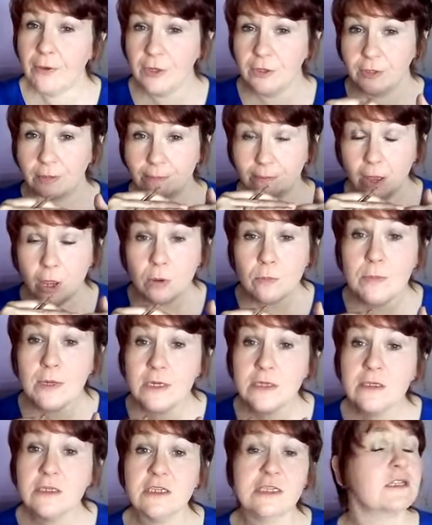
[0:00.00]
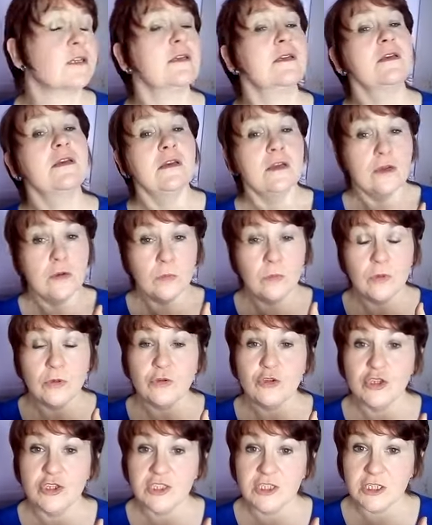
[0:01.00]
But at the moment,
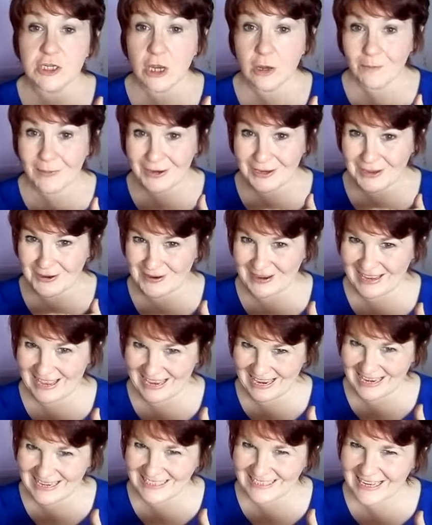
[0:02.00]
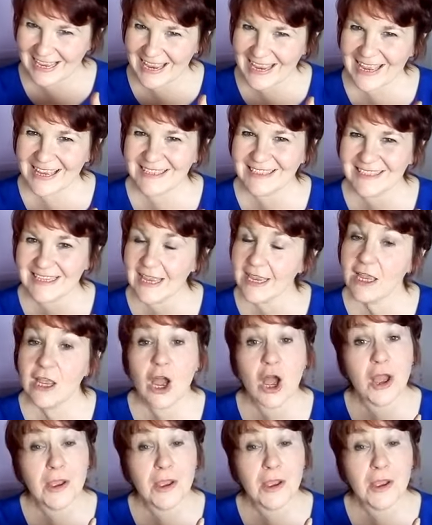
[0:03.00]
we'll just start by going easy and saying,